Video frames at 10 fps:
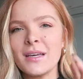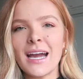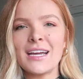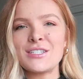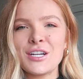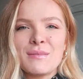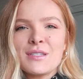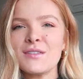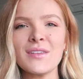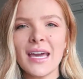But yeah, in
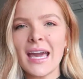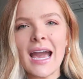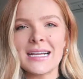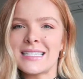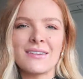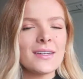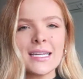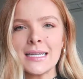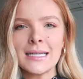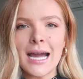terms of like
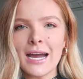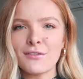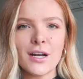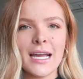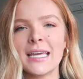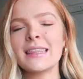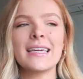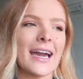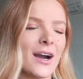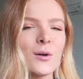activity, after I hit
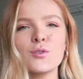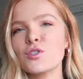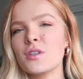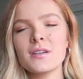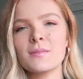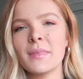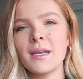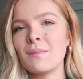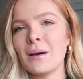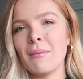the couch, there's
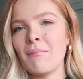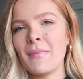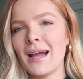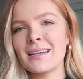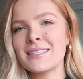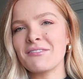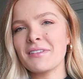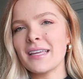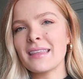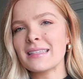minimum
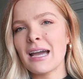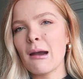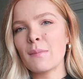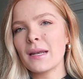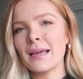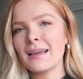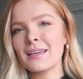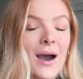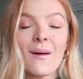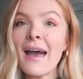activity that's happening.
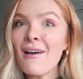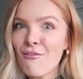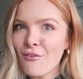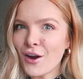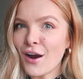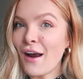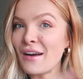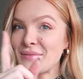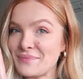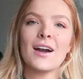
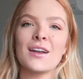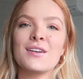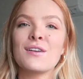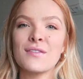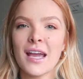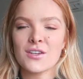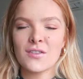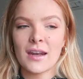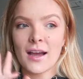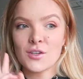However, I got a
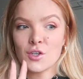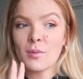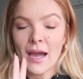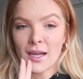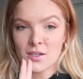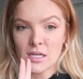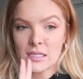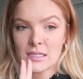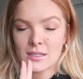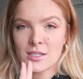notification that I got two
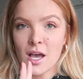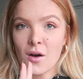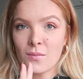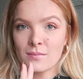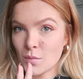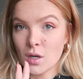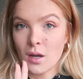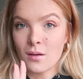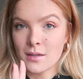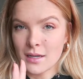packages, so we're
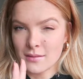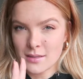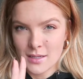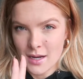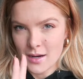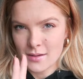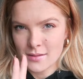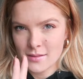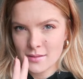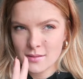going downstairs.